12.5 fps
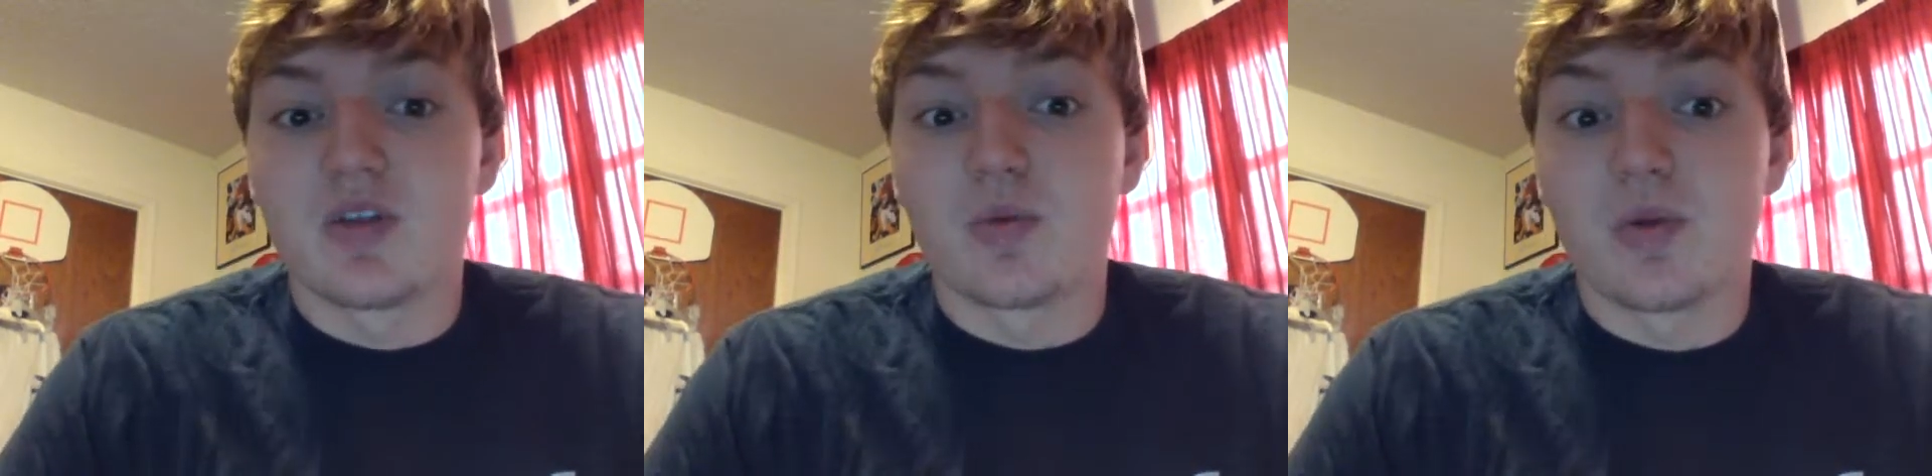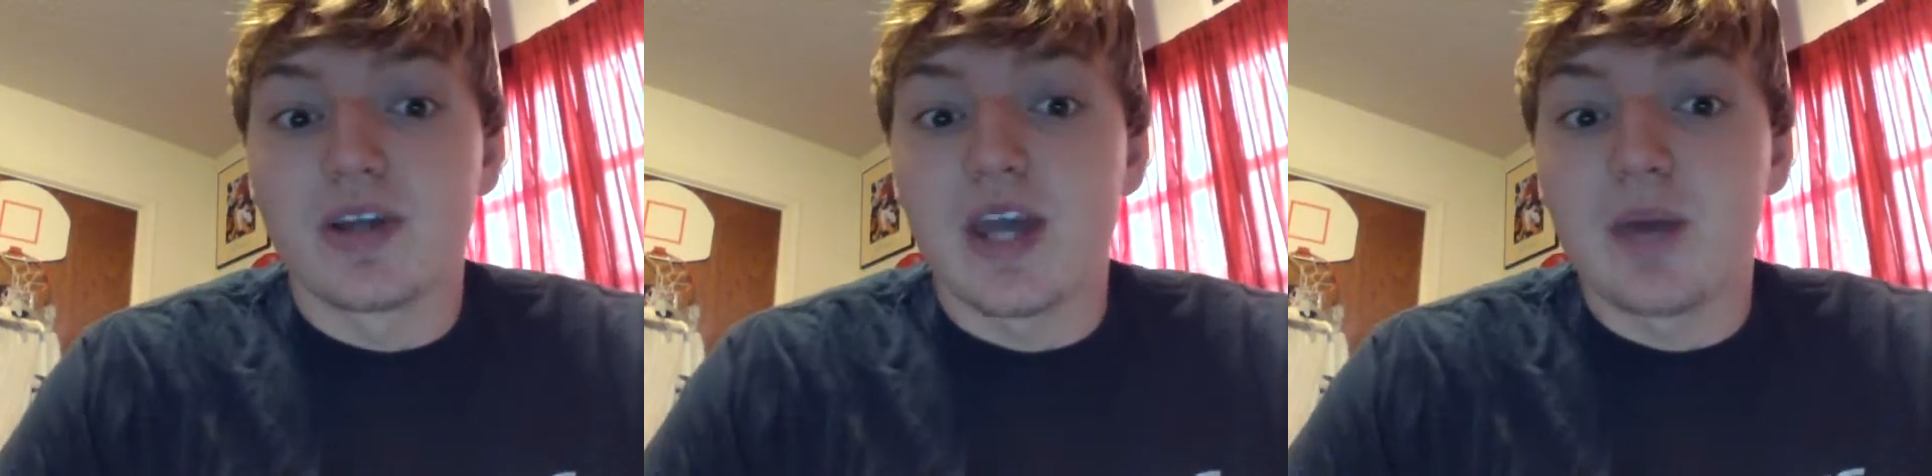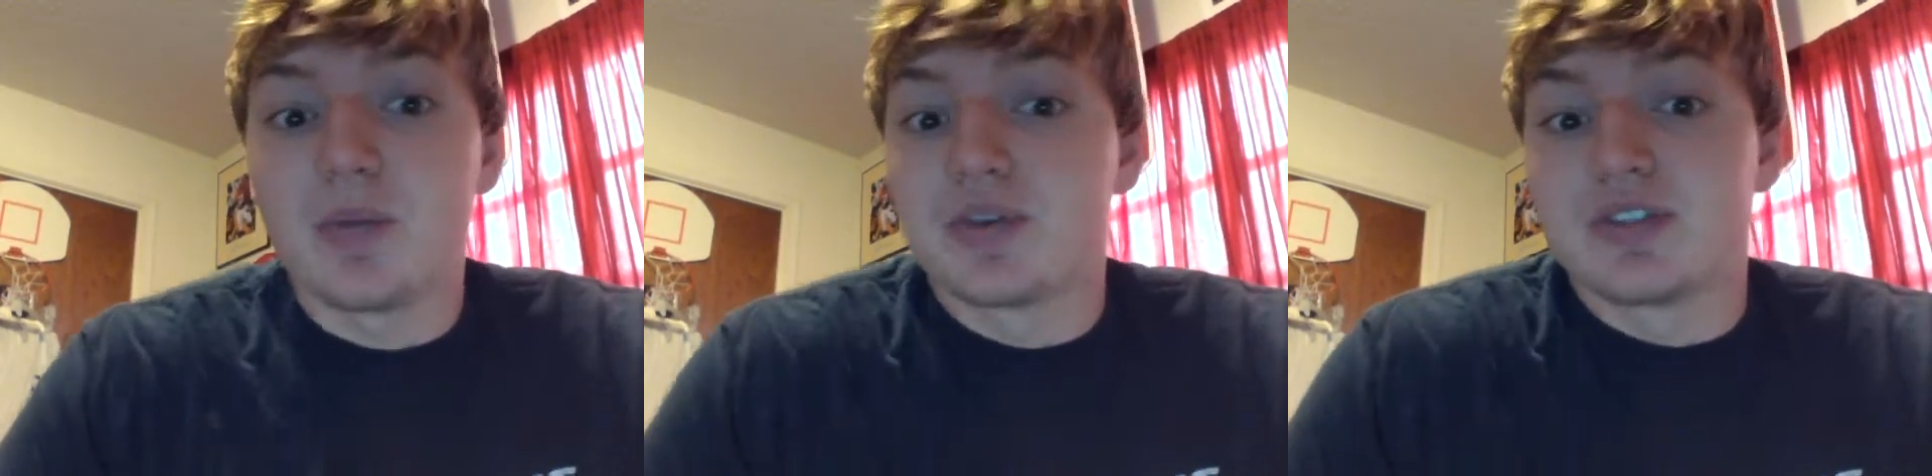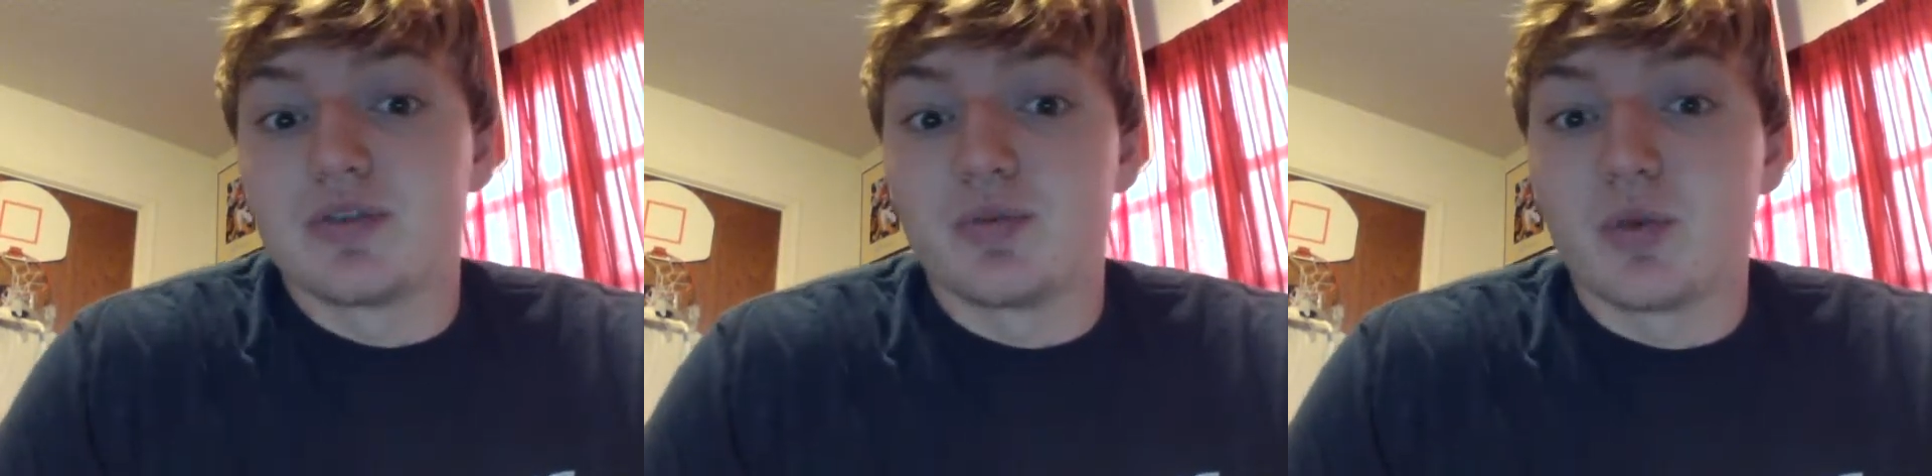the run game
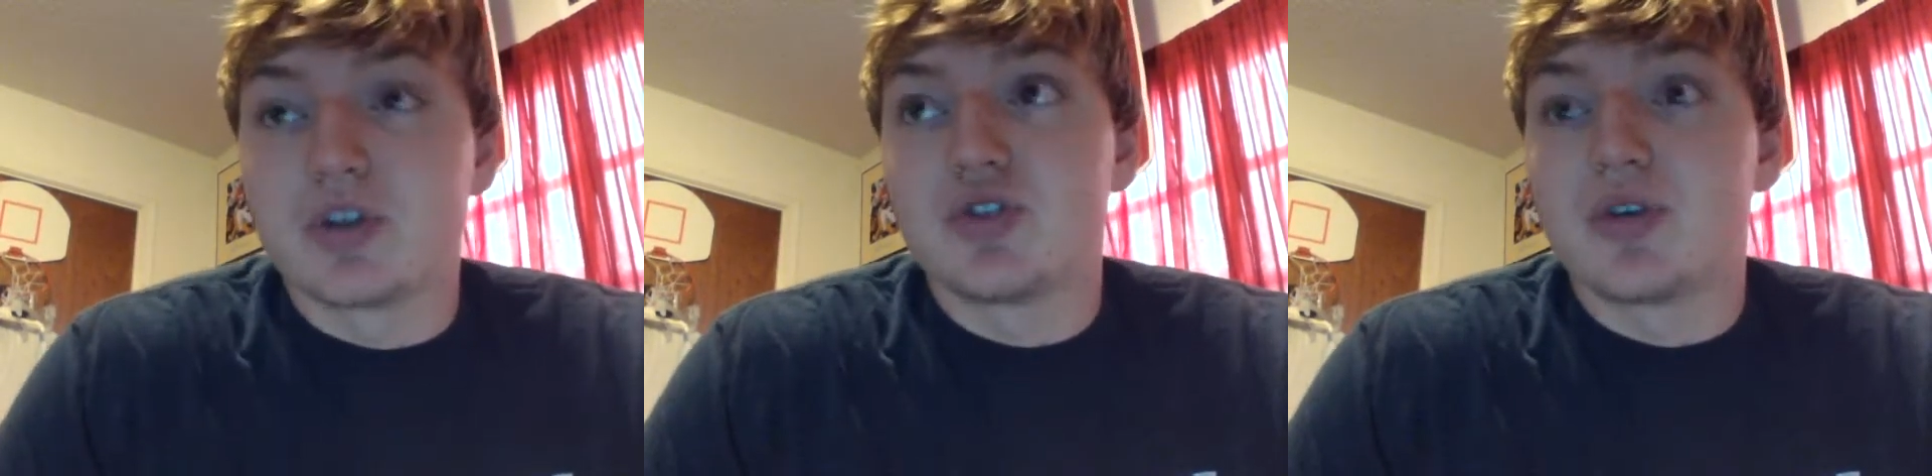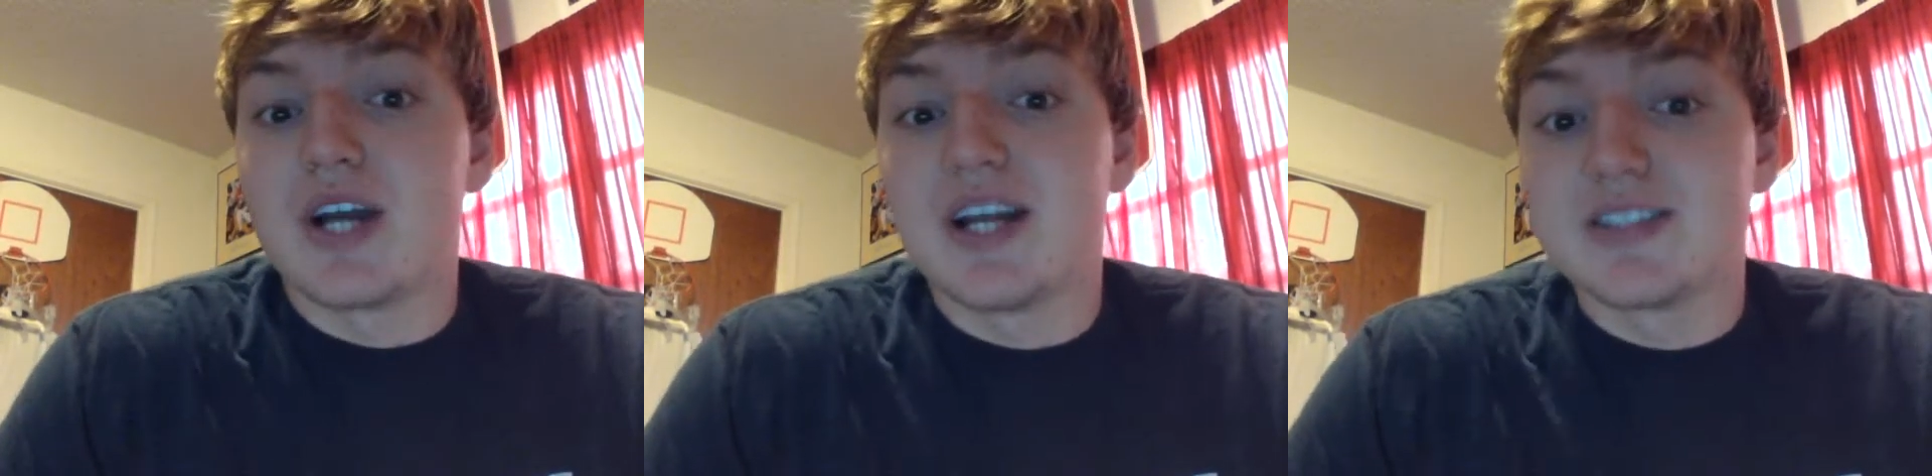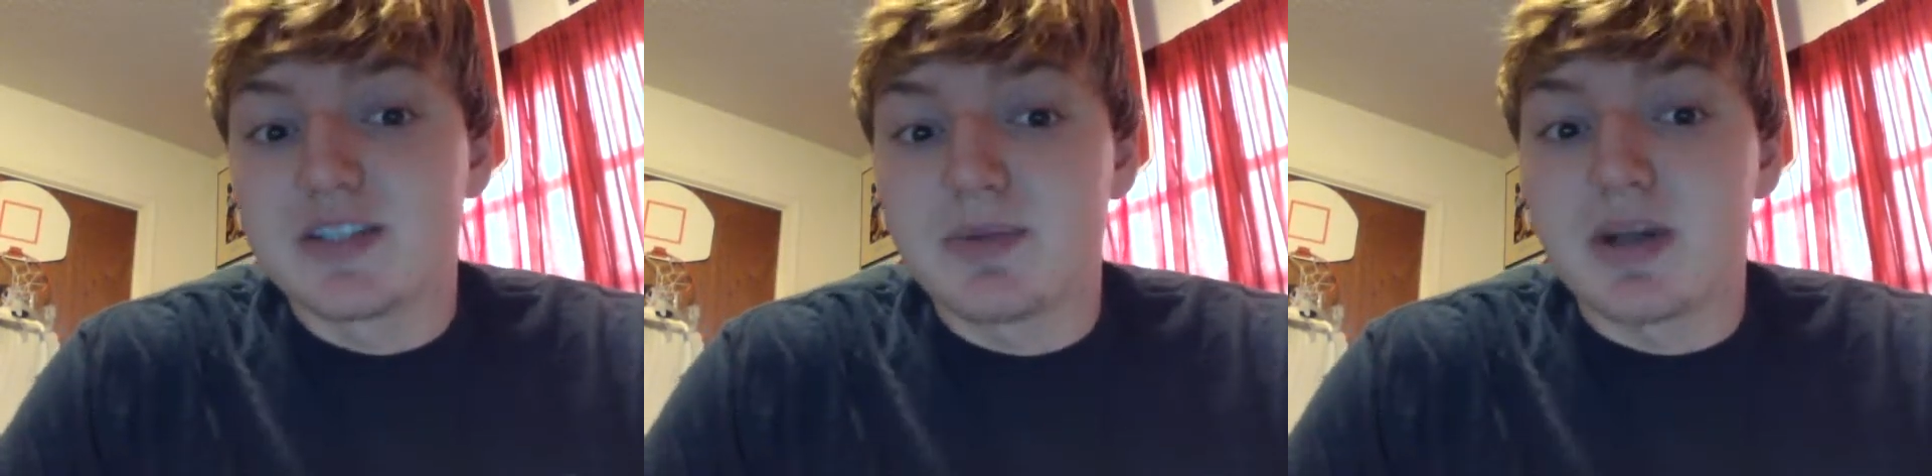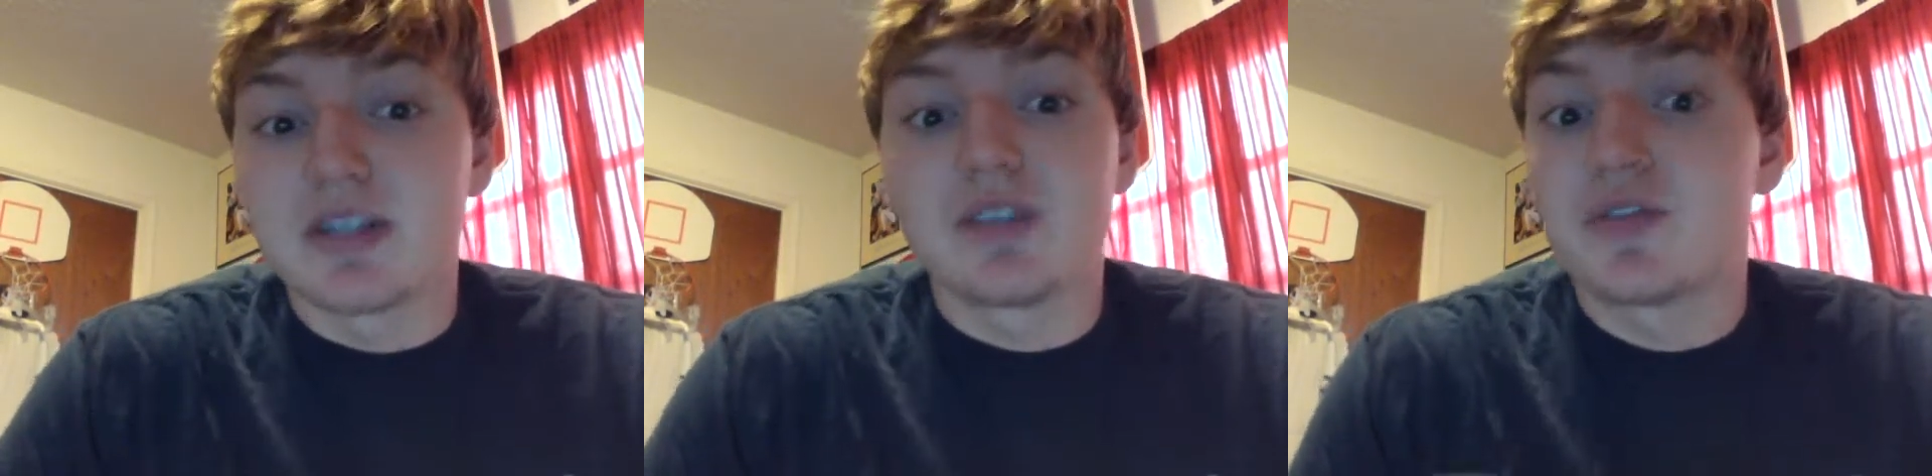wasn't what you guys
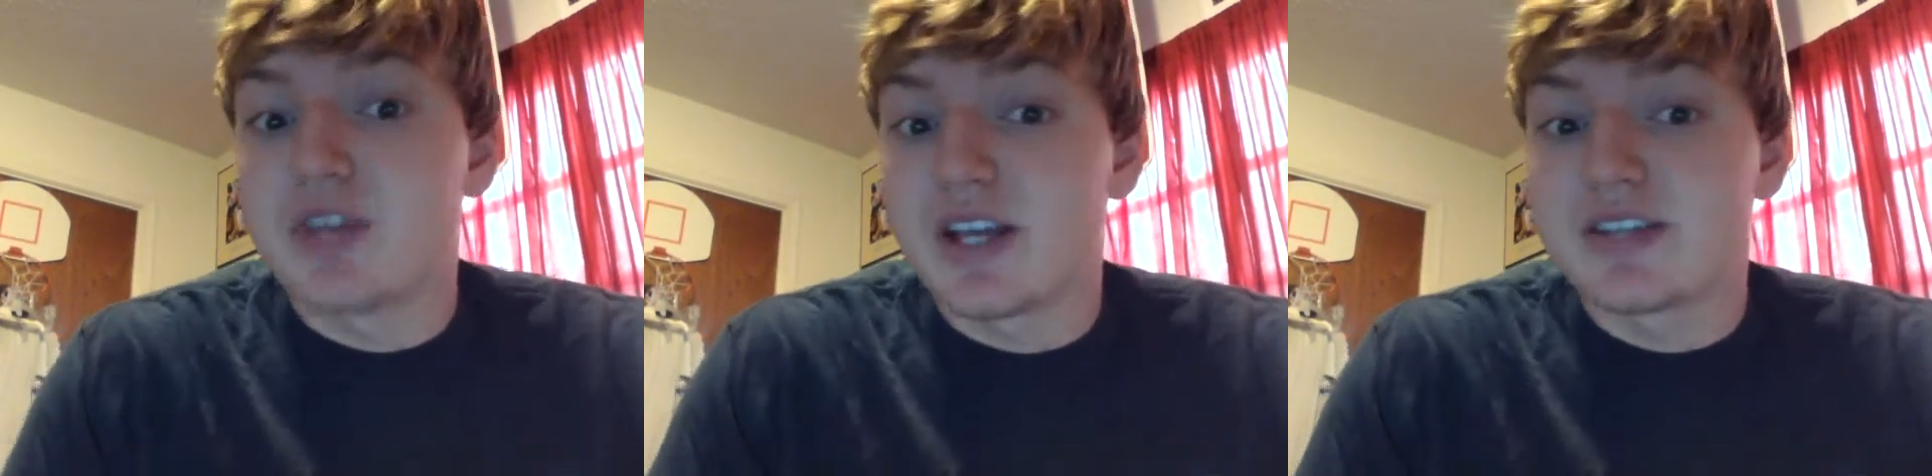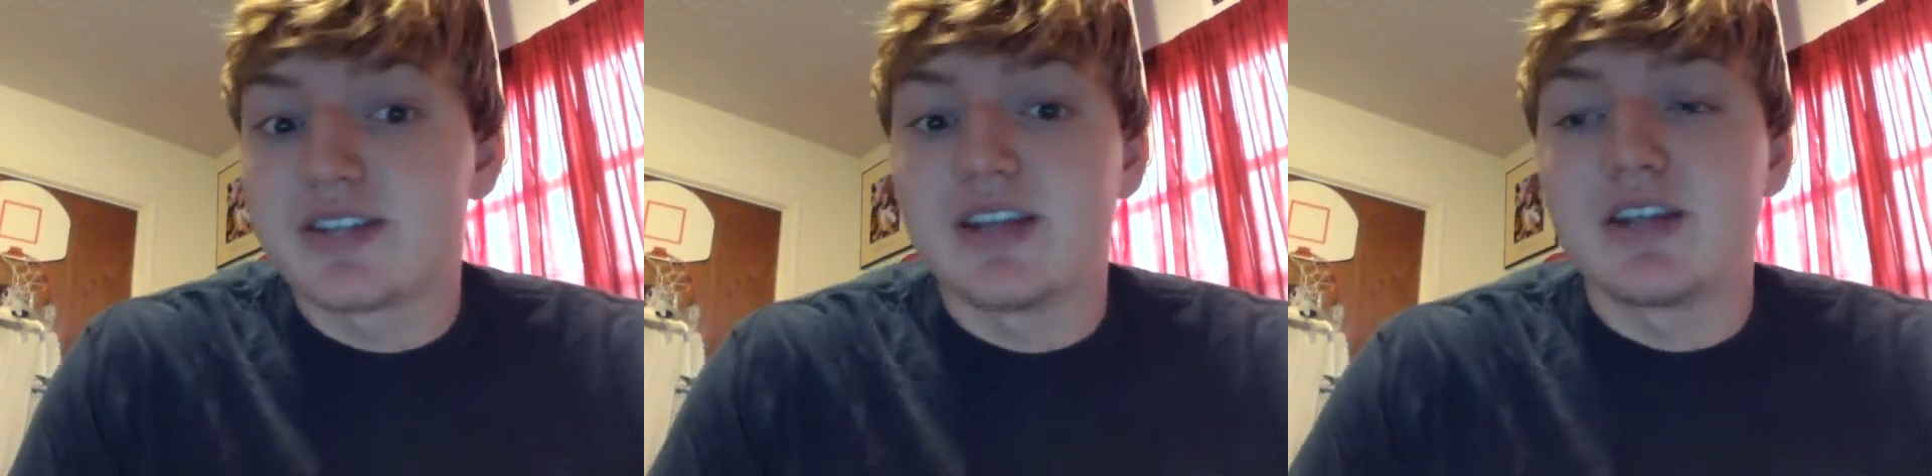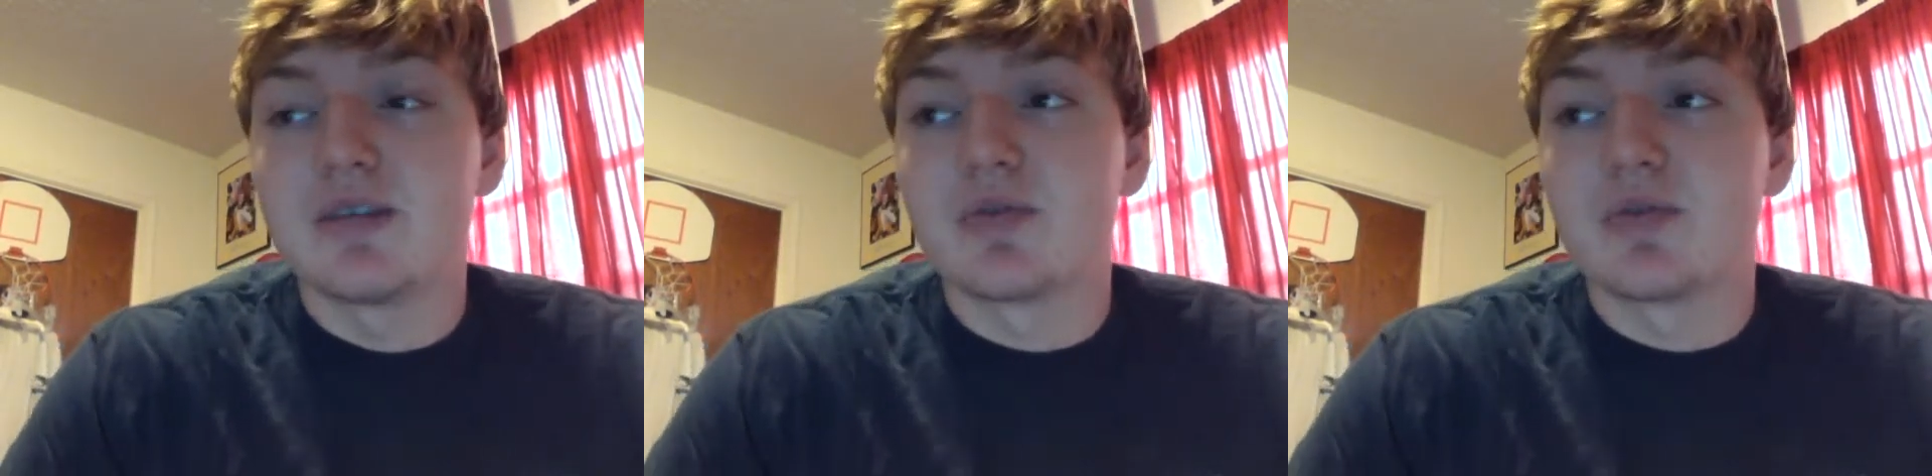expected for Texas A&M.